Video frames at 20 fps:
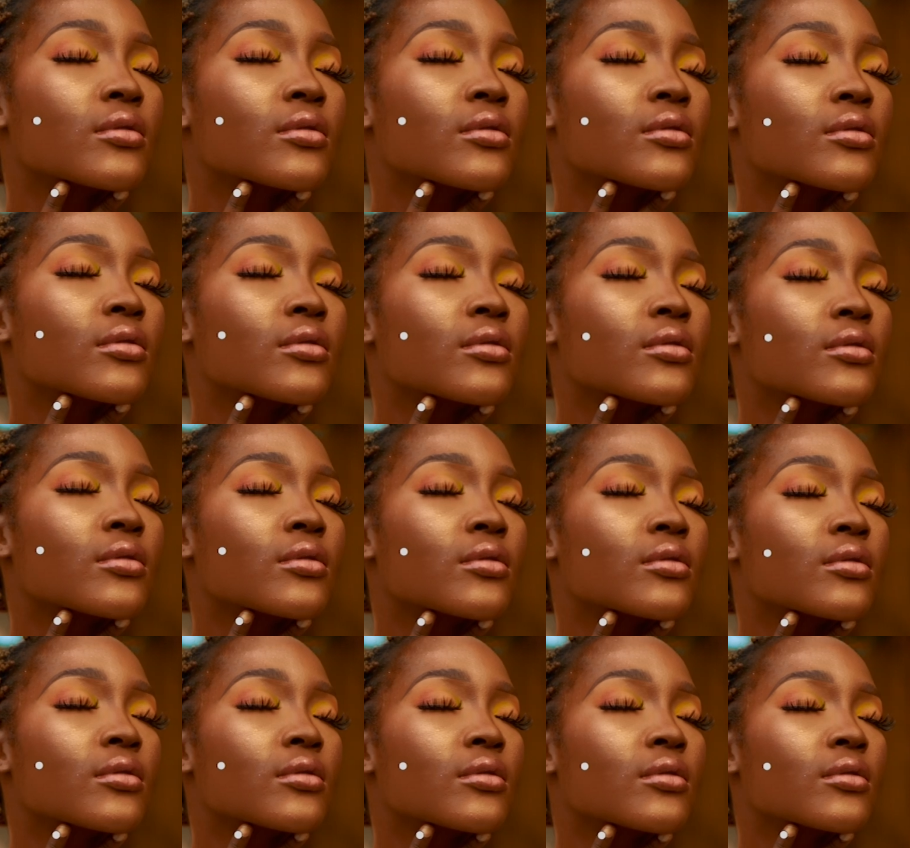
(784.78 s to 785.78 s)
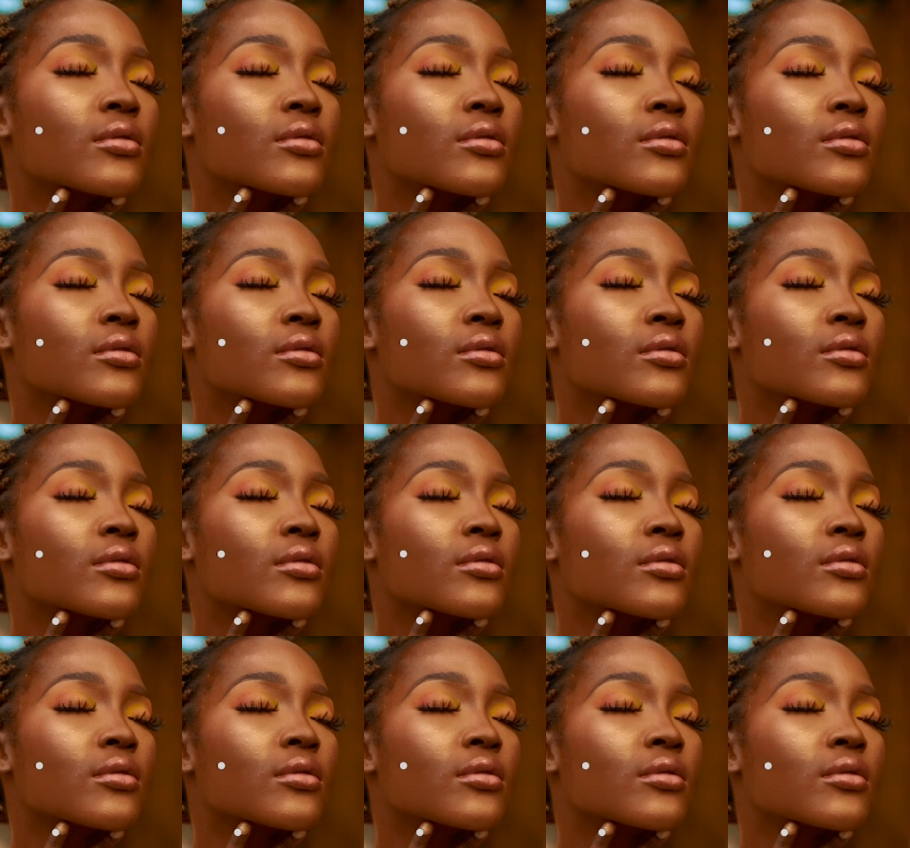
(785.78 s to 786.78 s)

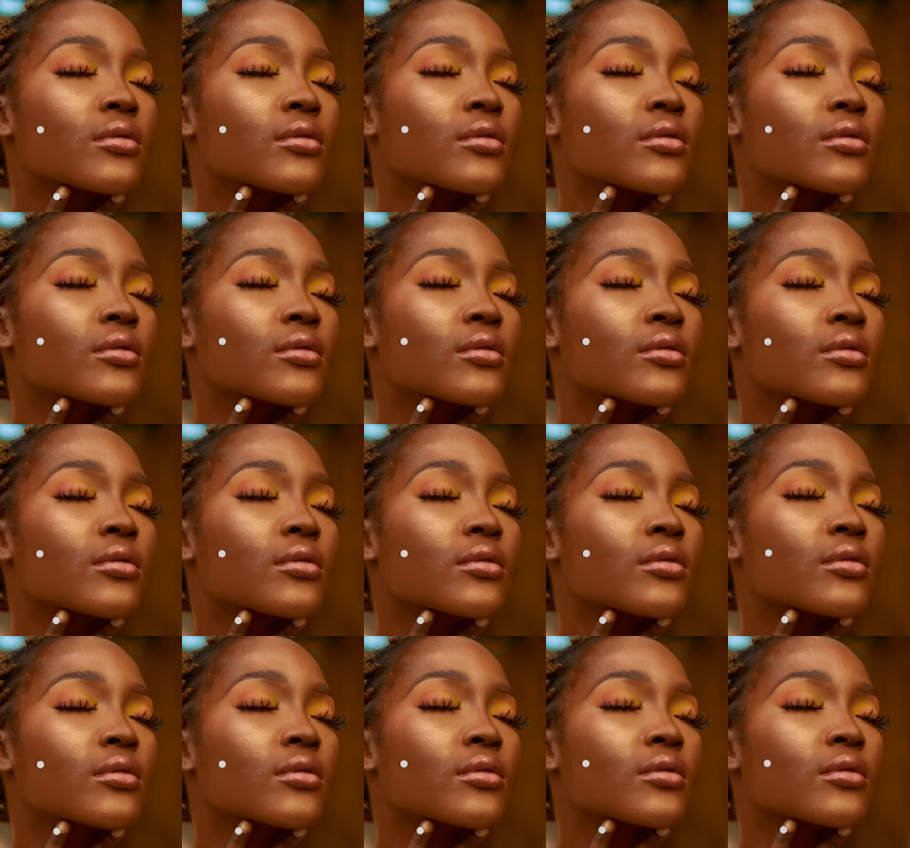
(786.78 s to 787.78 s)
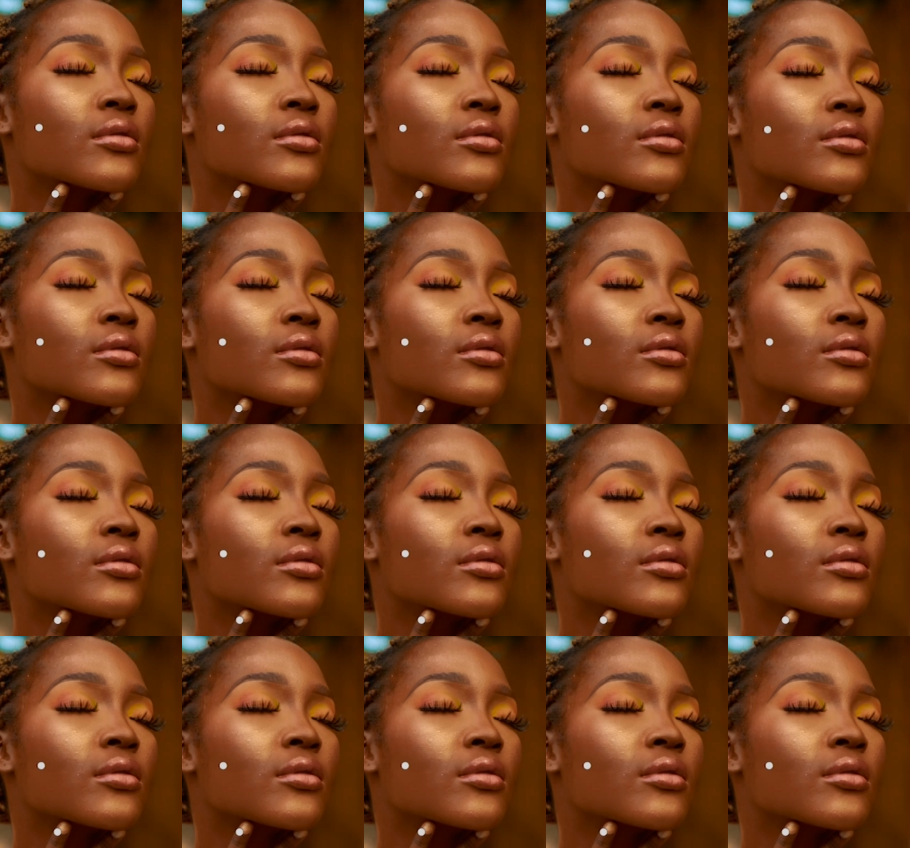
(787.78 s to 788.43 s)
[no speech]